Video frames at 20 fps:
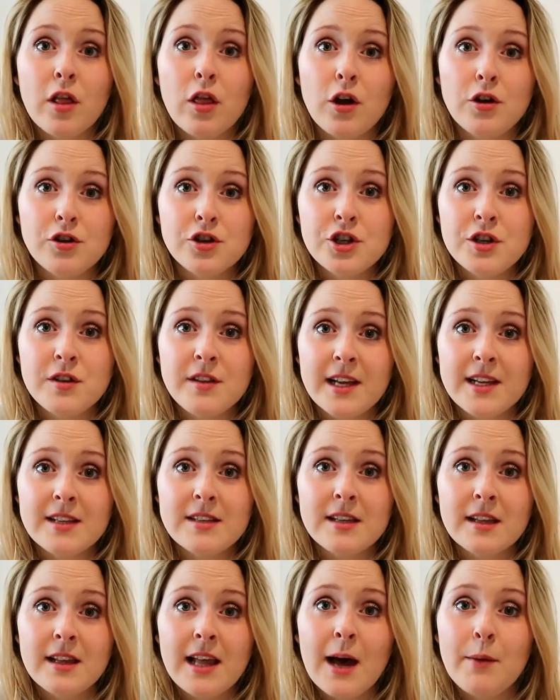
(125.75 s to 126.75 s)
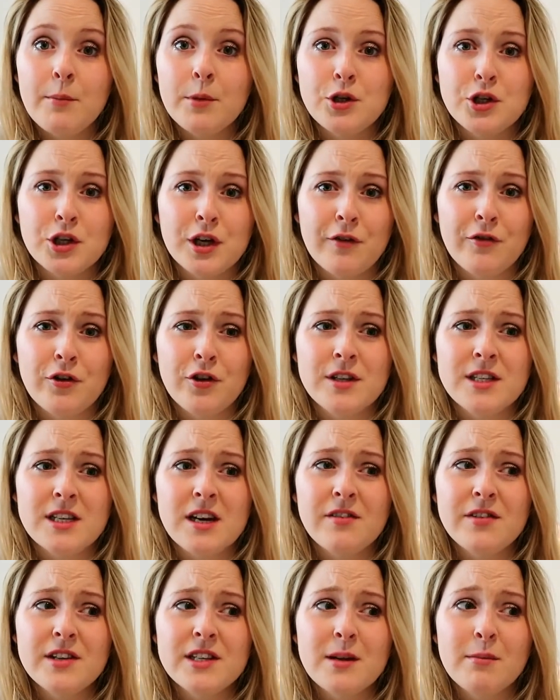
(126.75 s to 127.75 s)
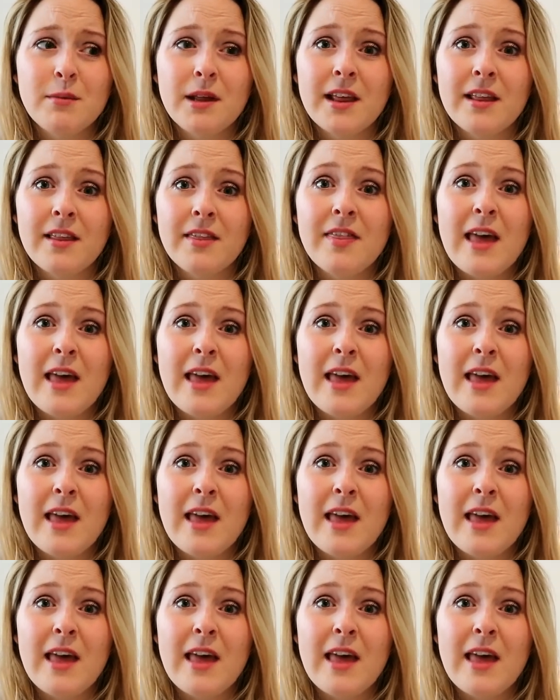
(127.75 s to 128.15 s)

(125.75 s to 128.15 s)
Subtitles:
lunch and things like that and we took a few selfies and I'm like,